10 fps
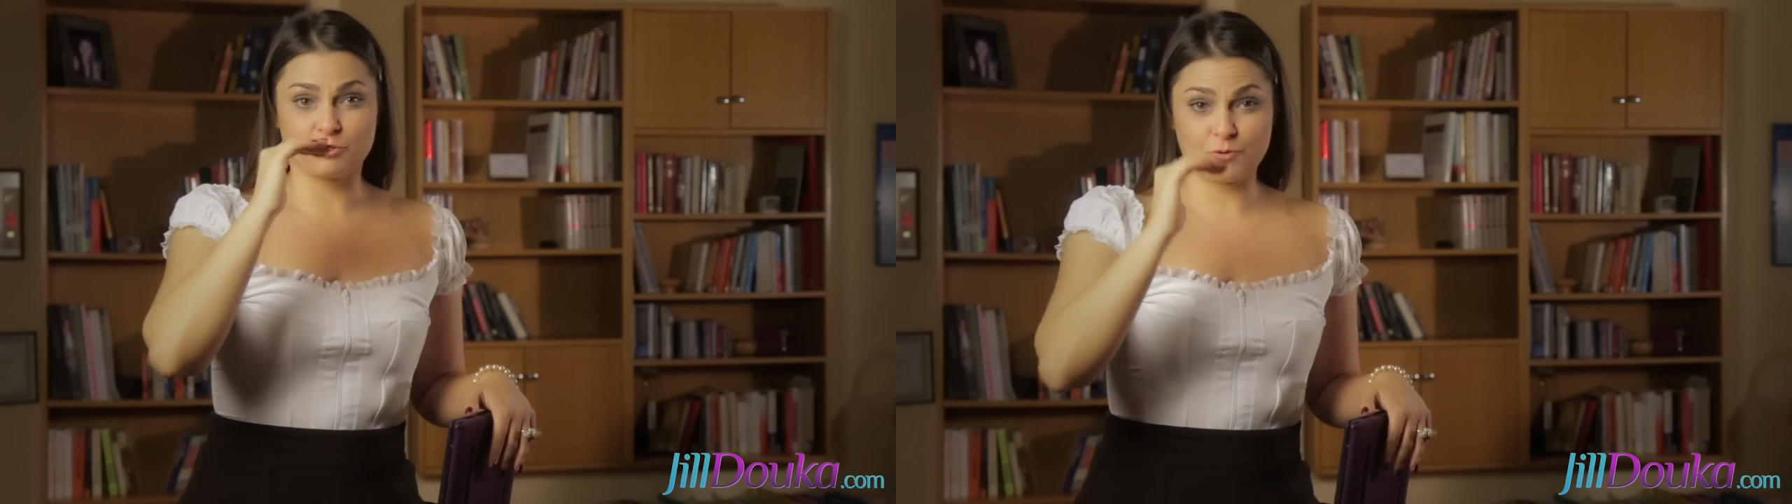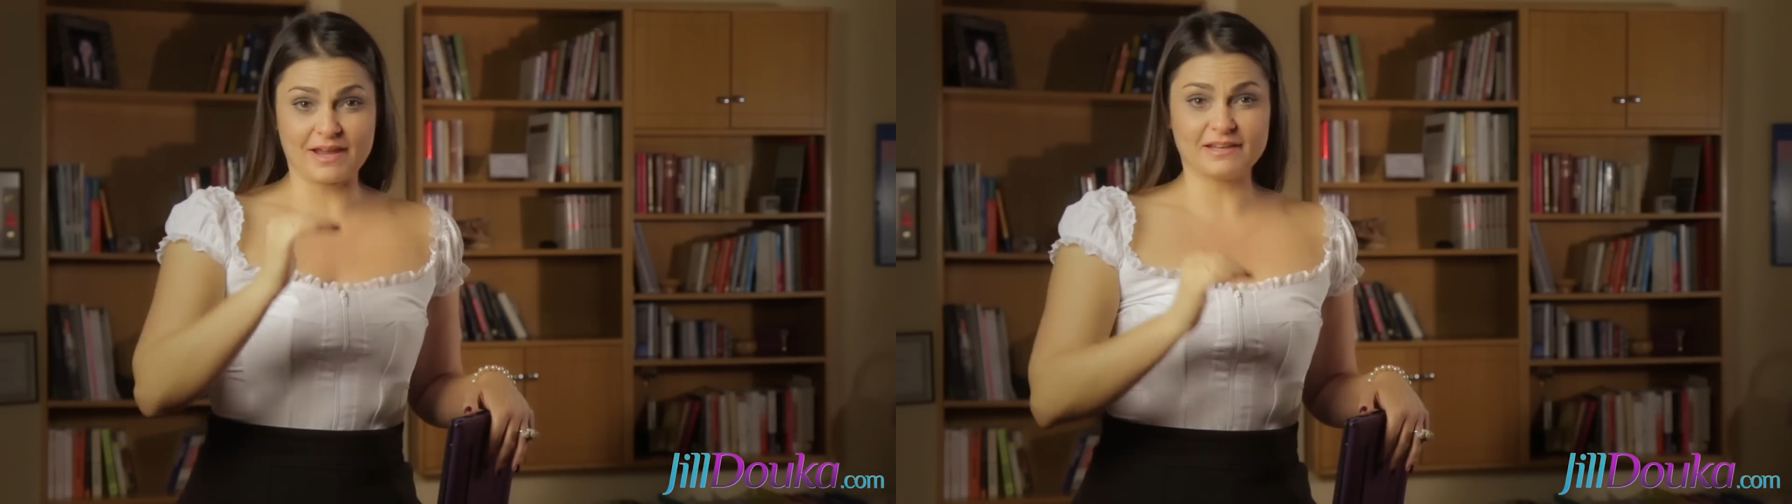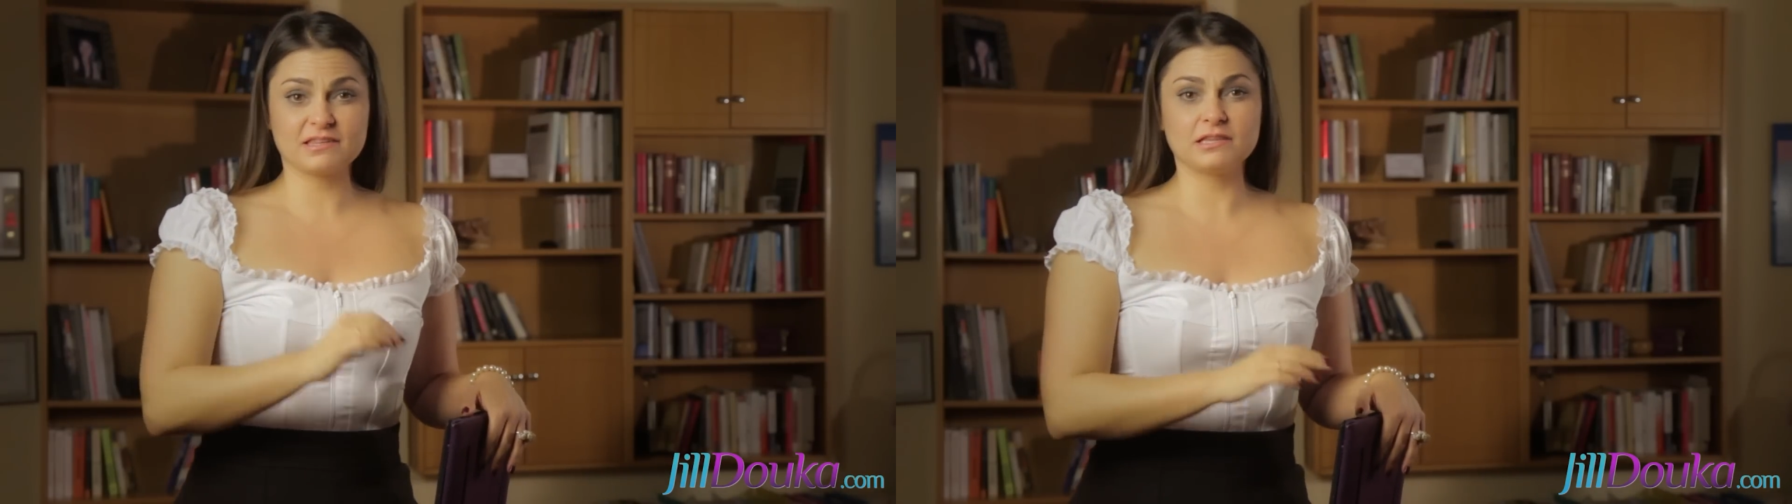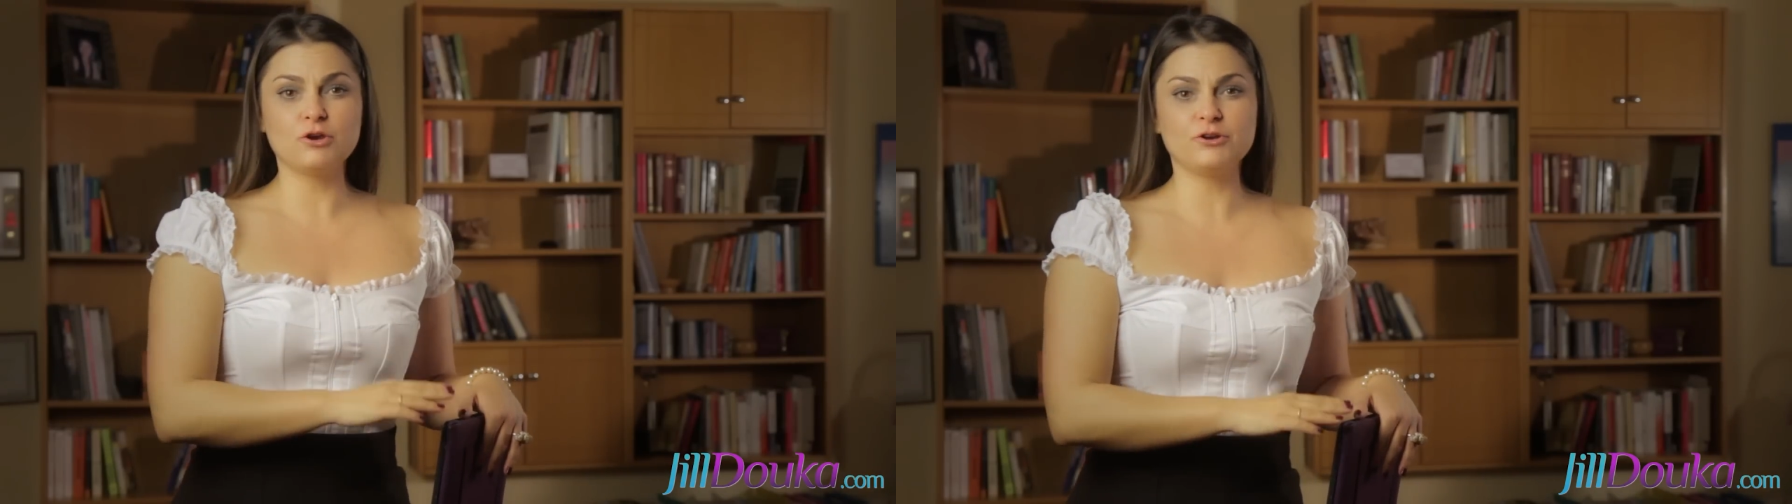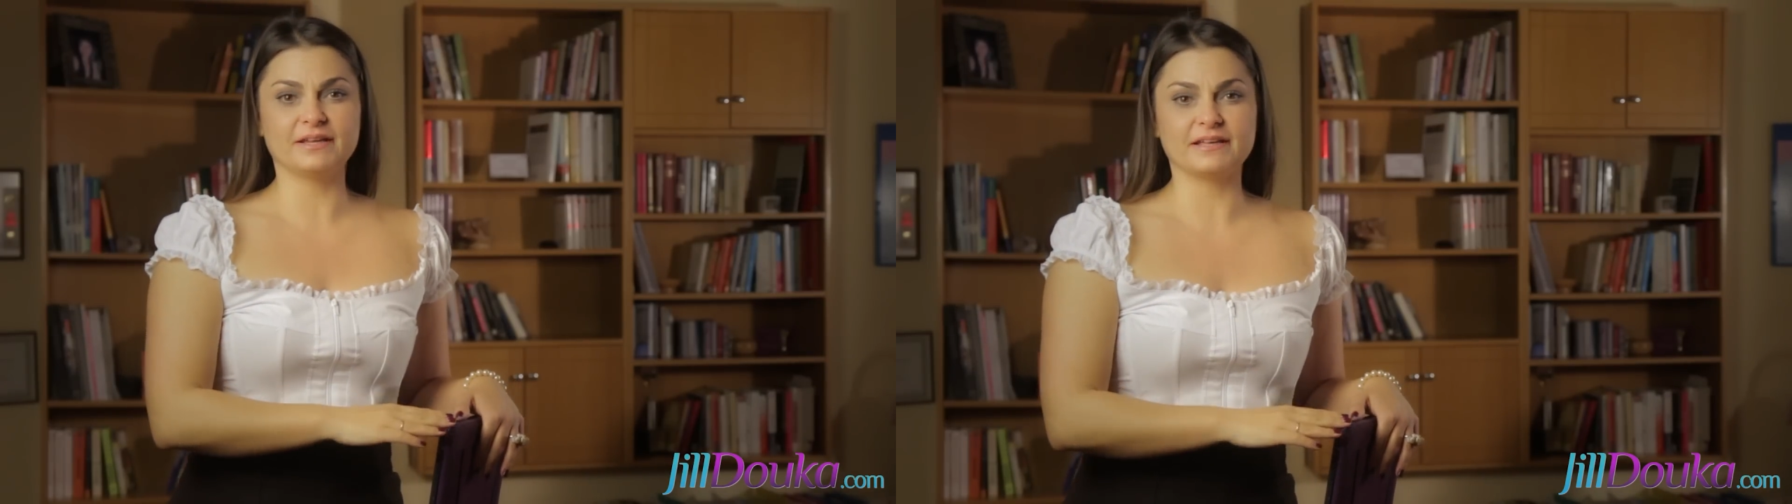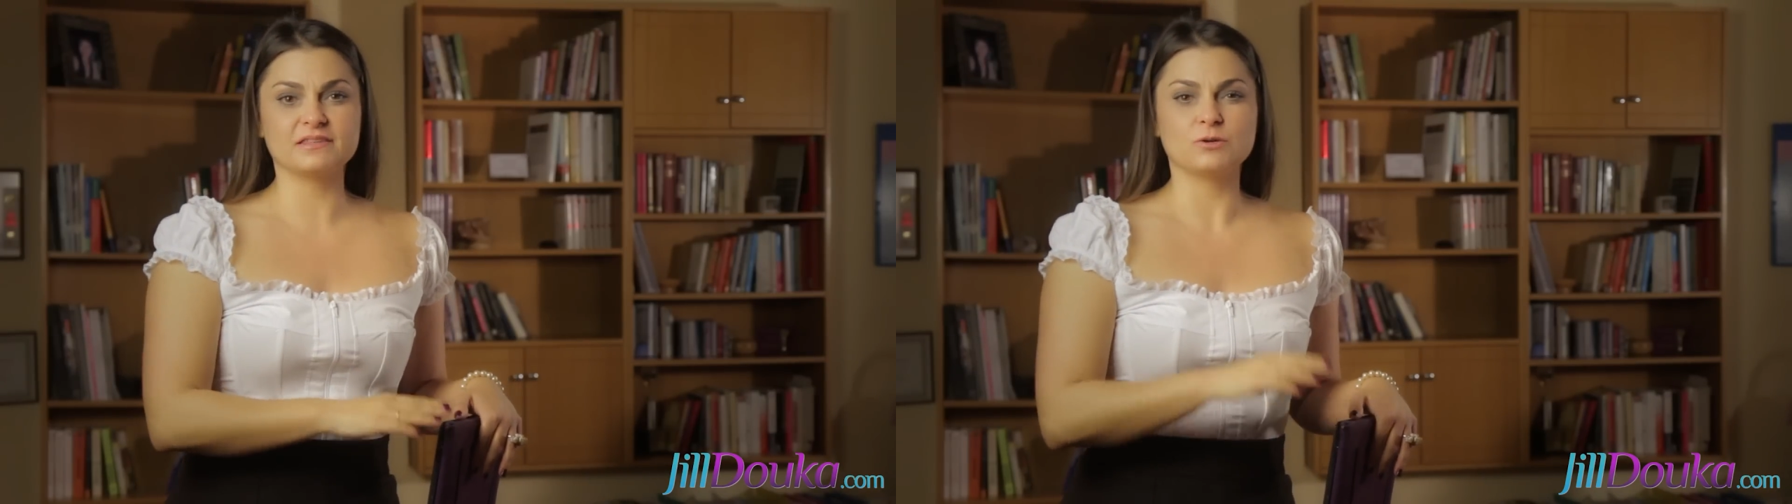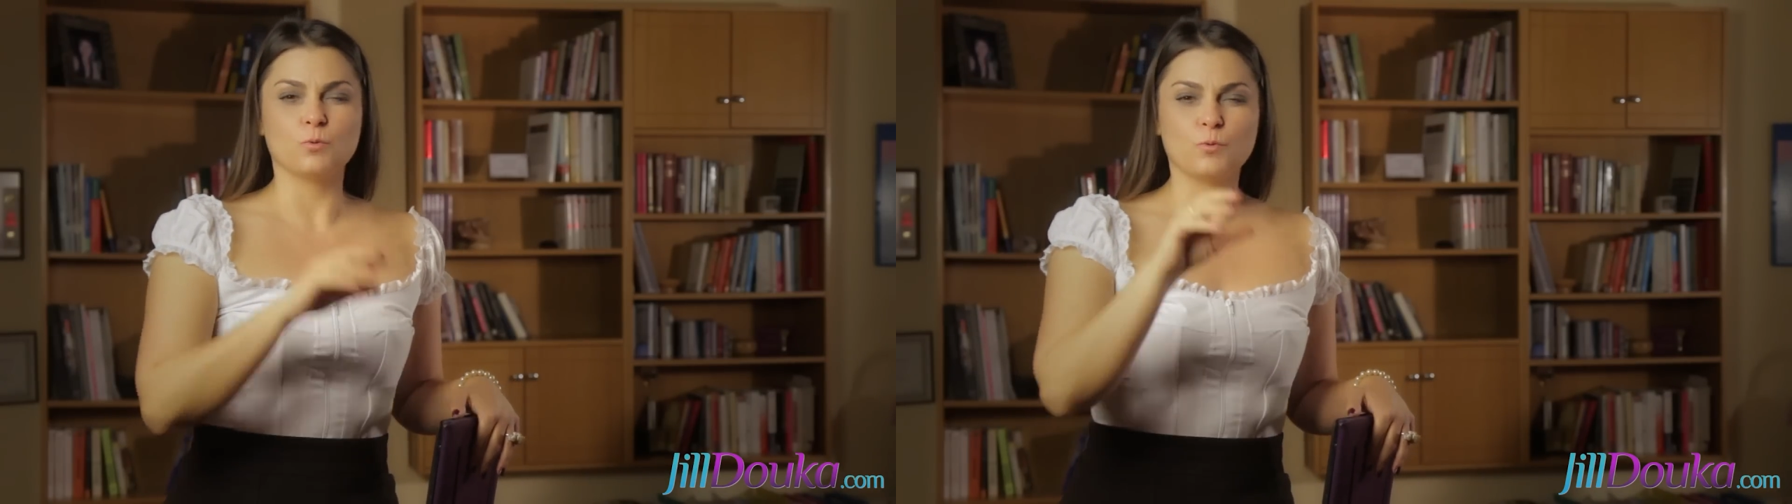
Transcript: greatest learnings,